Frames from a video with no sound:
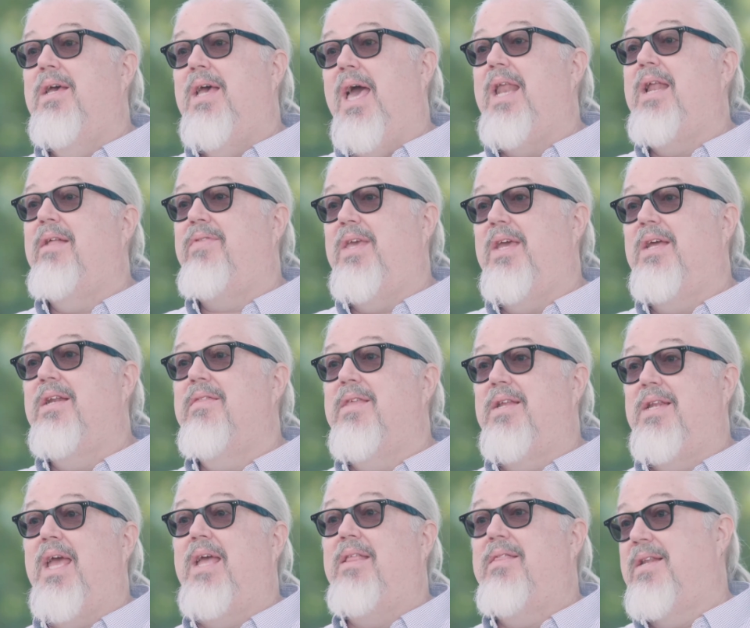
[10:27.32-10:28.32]
And at the end of
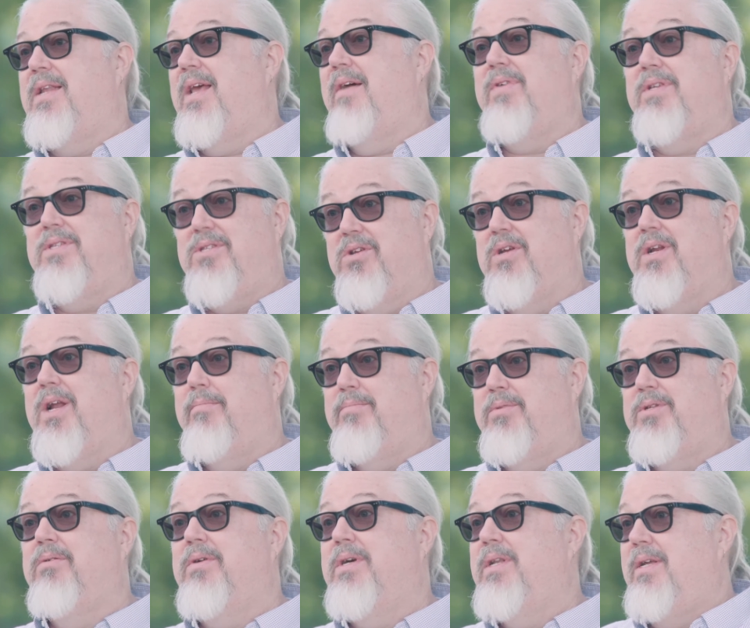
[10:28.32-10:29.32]
the day, the Deva stood up
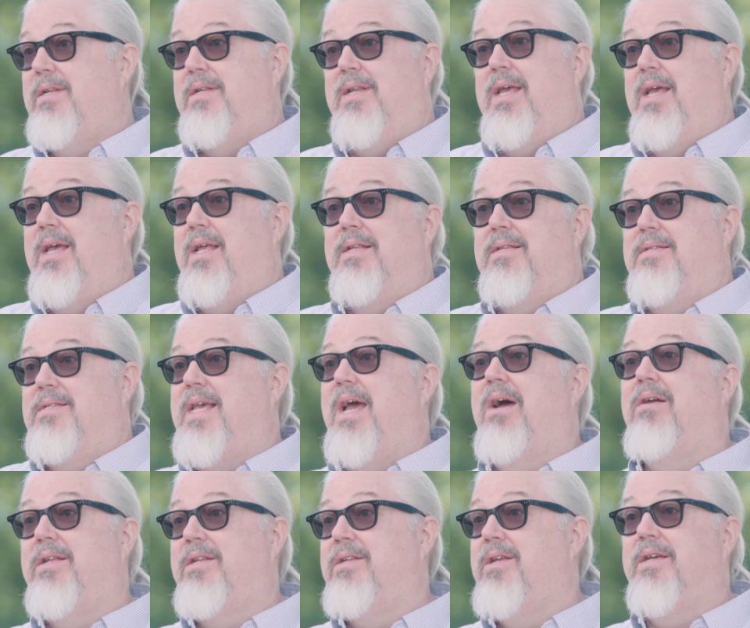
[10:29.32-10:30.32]
to it. It
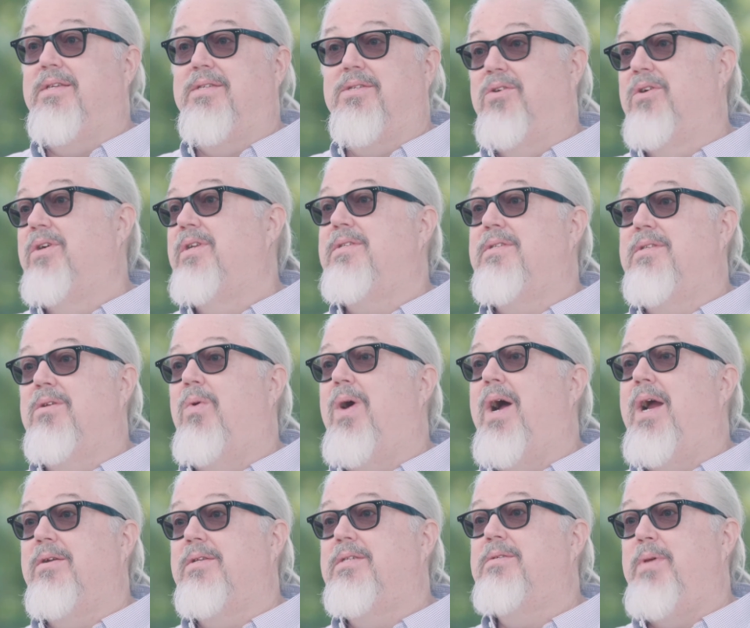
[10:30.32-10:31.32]
sounded as good as the
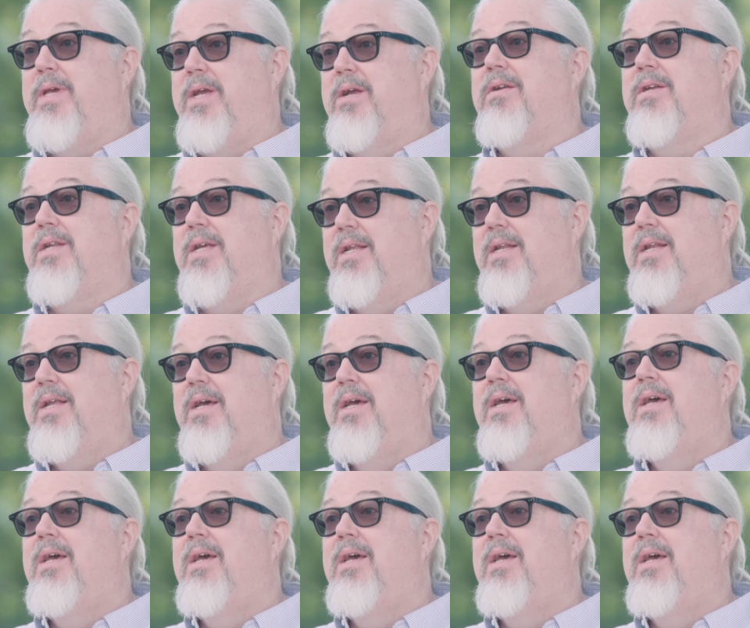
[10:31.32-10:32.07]
wired speaker did.